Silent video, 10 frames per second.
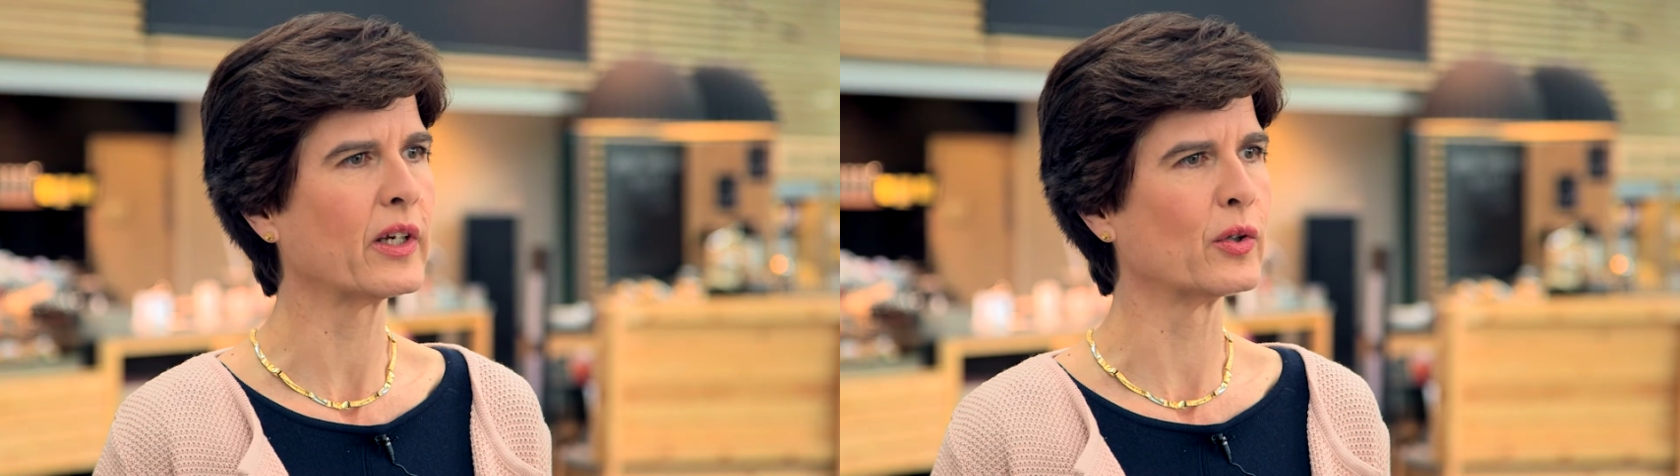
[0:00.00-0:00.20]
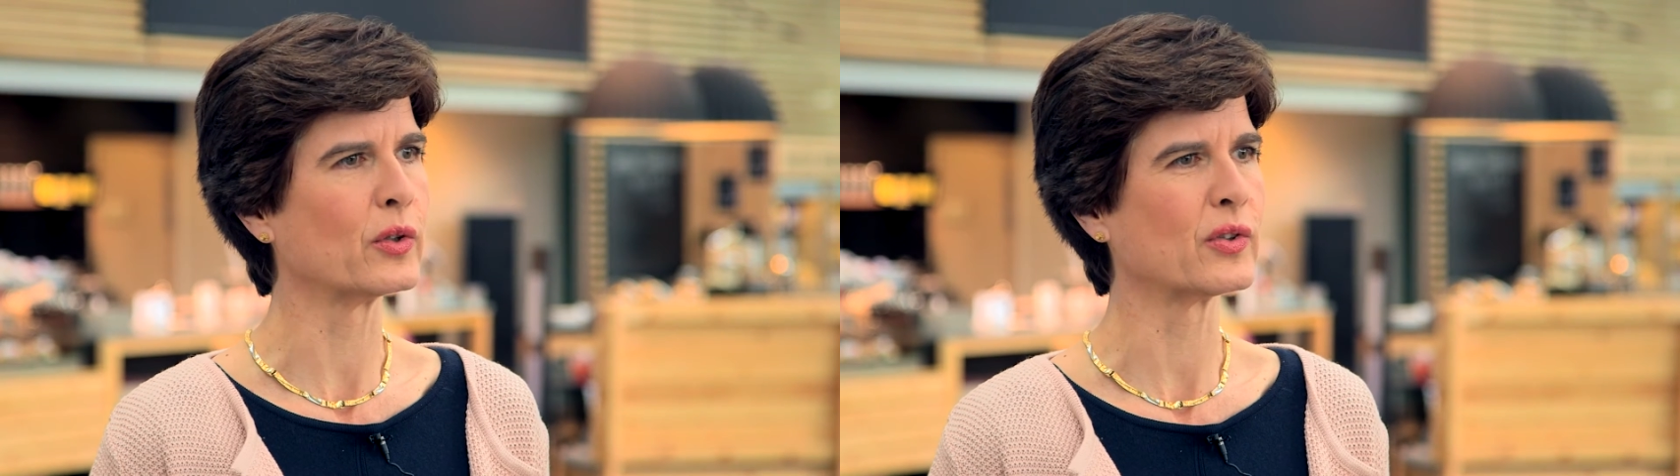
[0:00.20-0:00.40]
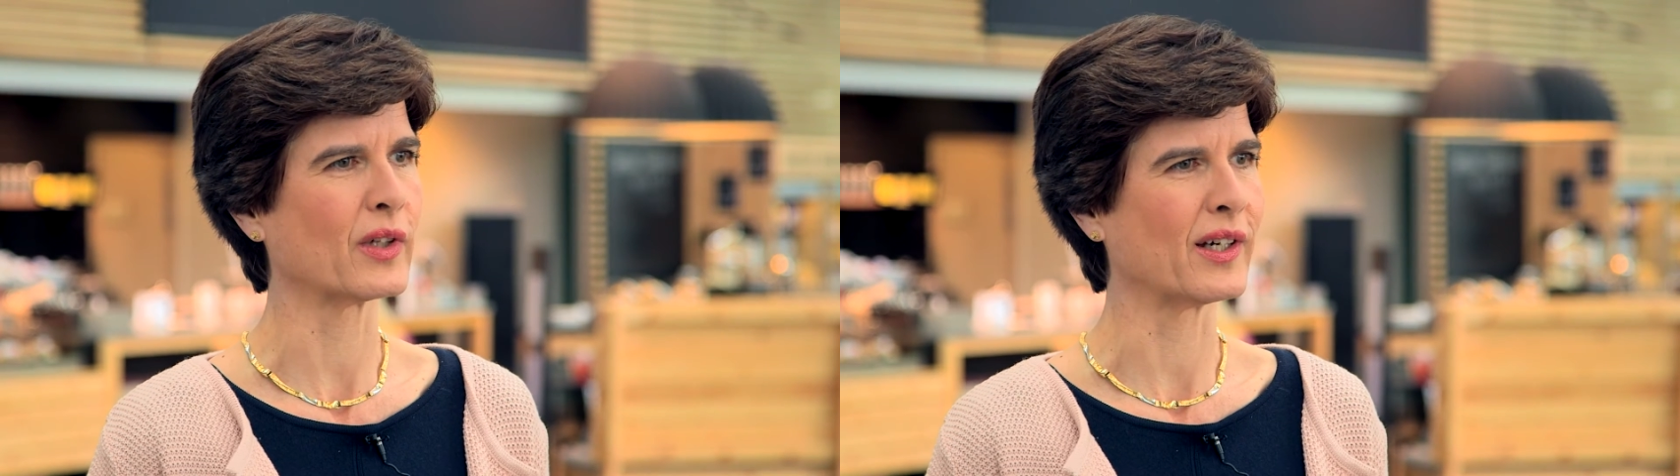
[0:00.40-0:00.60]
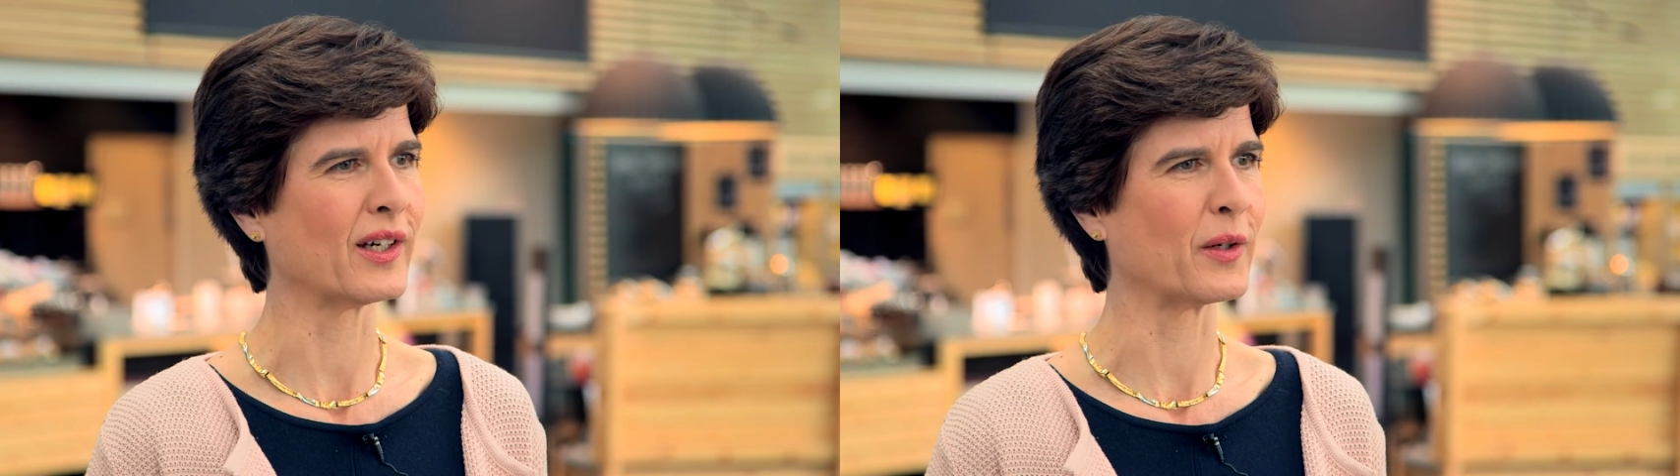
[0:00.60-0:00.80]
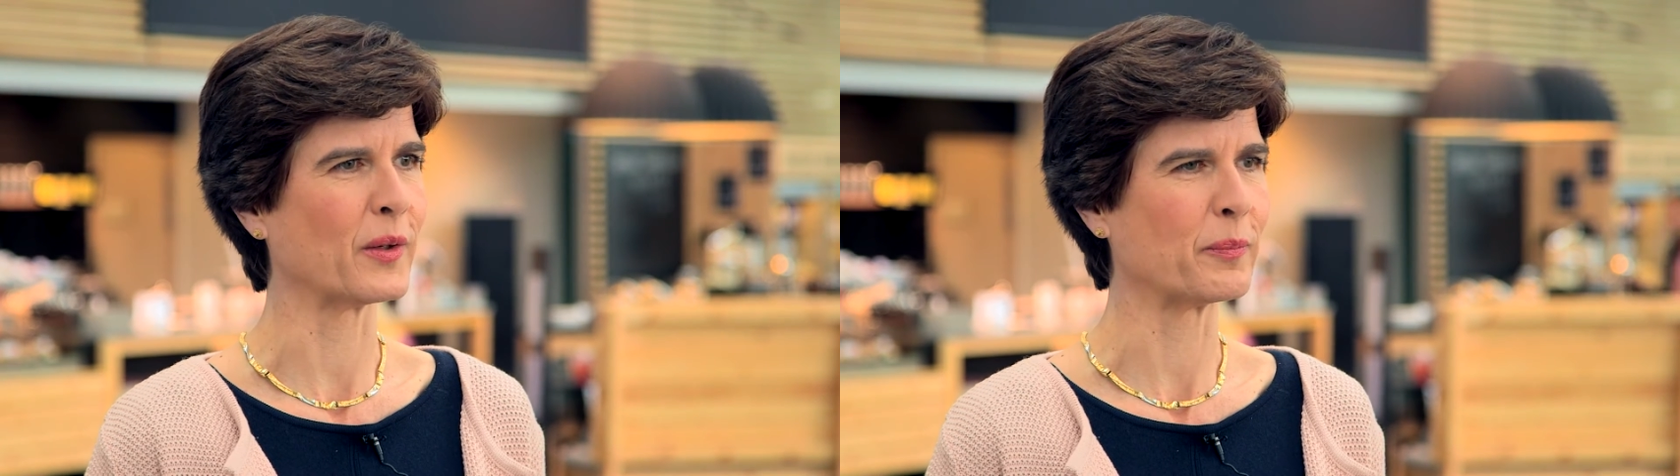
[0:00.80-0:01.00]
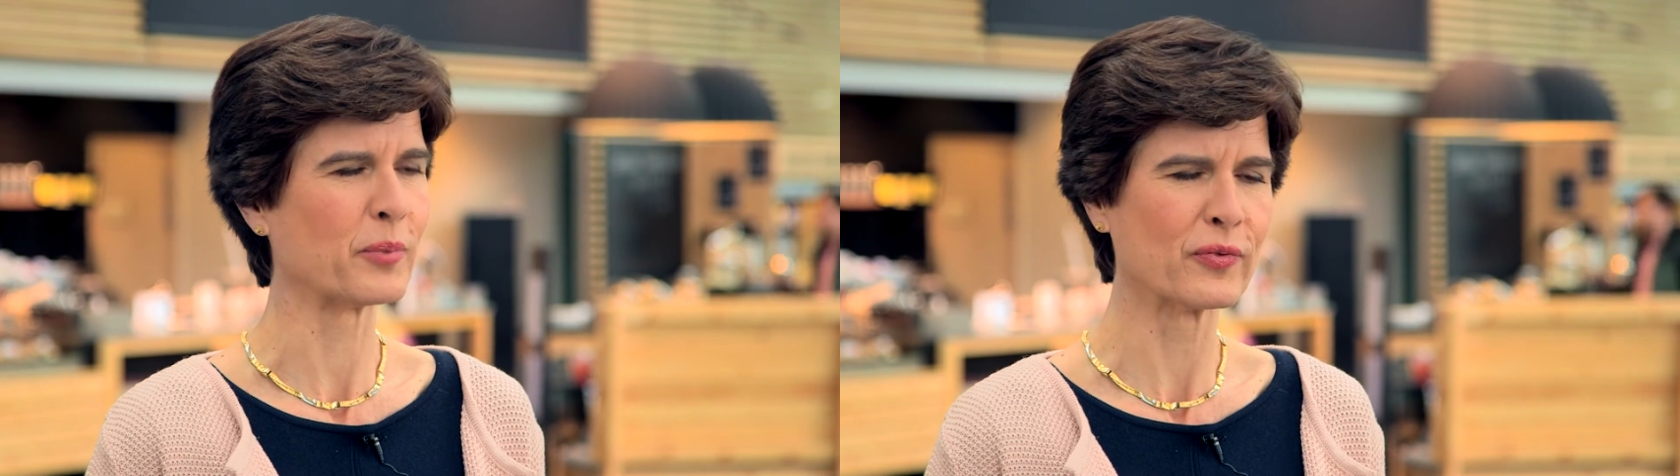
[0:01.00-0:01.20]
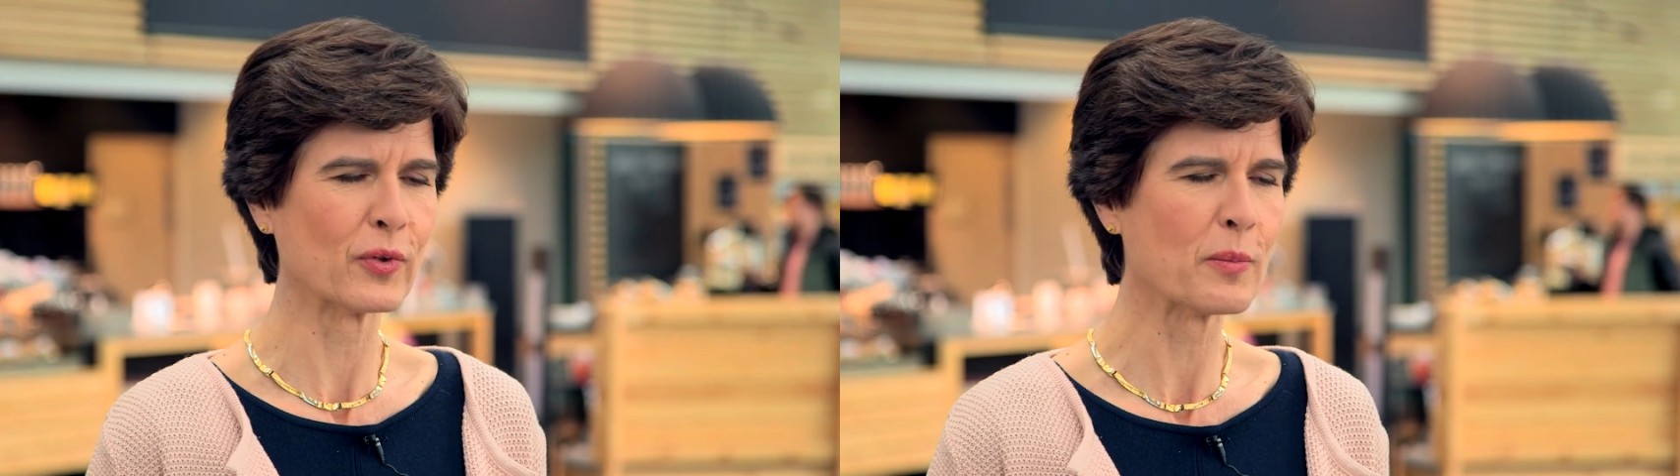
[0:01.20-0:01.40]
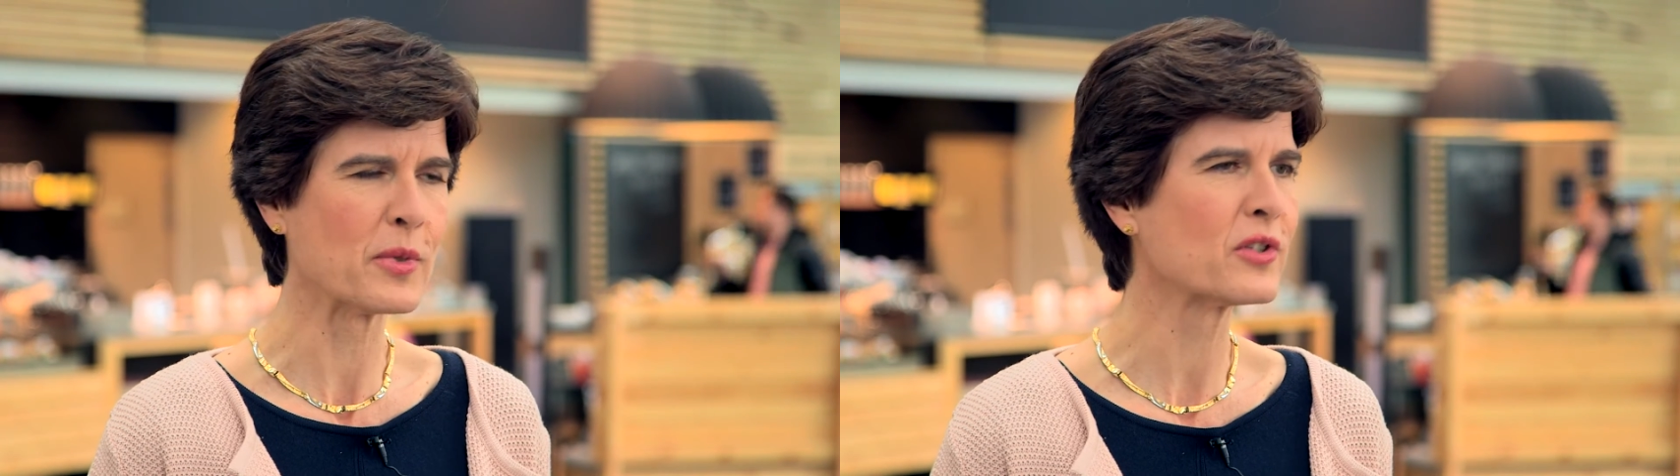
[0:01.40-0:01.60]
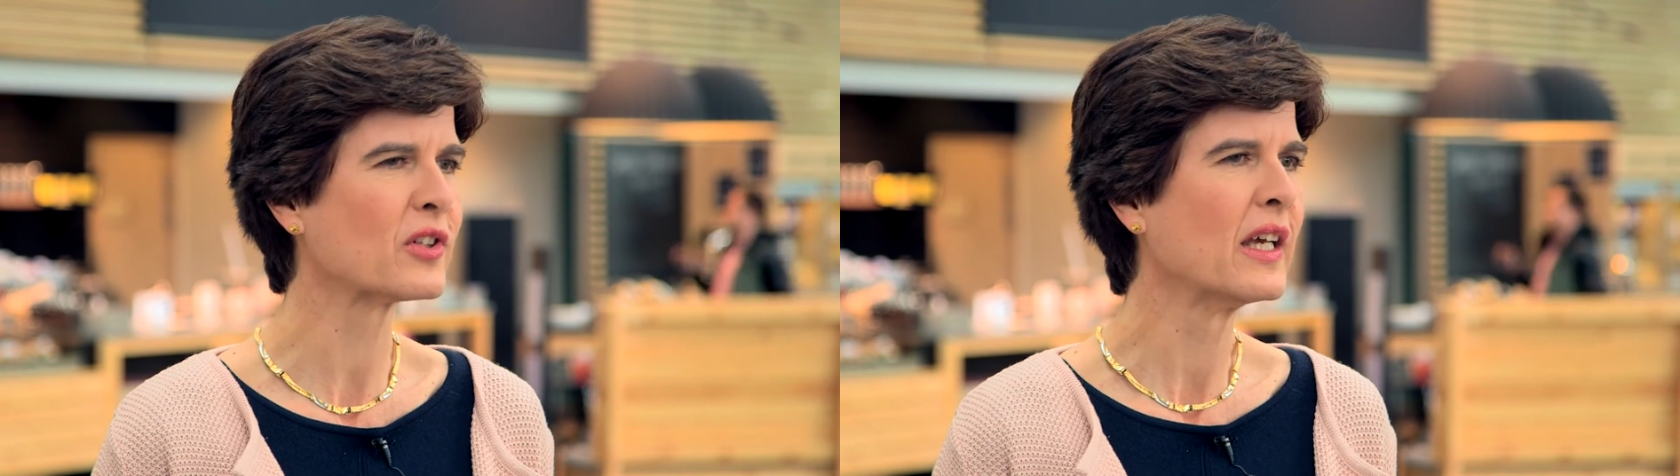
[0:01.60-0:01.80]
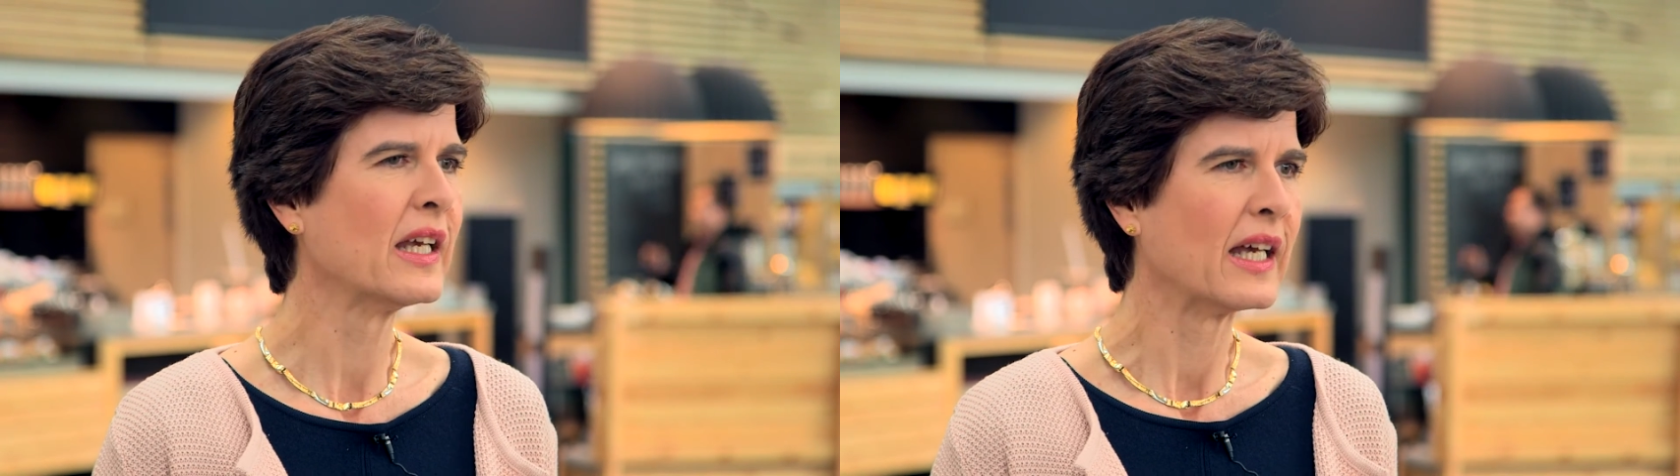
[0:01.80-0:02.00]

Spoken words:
good performance.